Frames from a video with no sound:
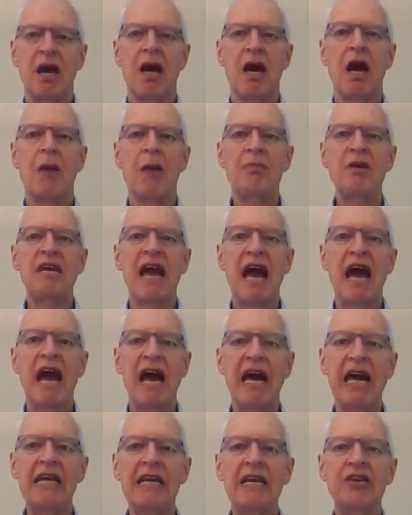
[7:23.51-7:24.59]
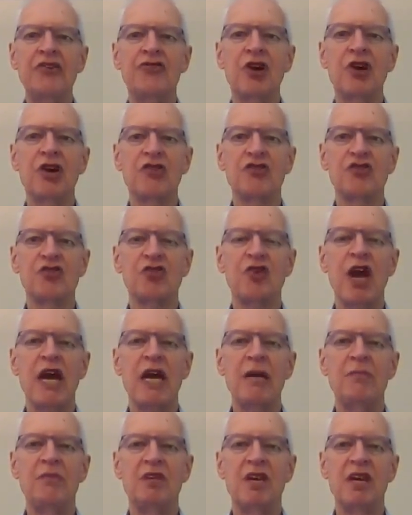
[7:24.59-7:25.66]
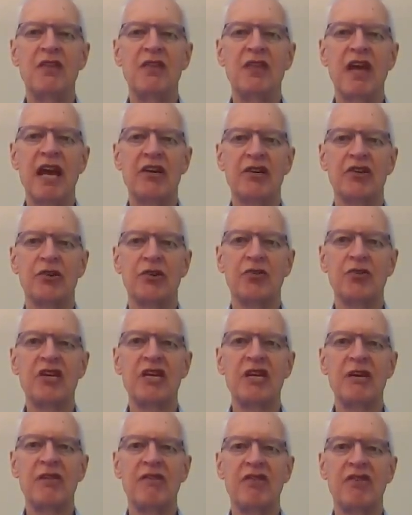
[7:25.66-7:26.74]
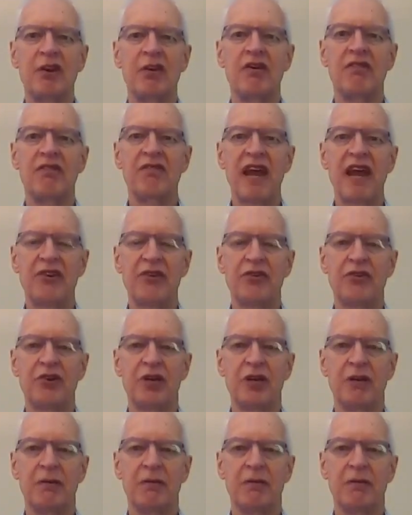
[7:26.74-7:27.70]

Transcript: are being highly transcribed in that green factory.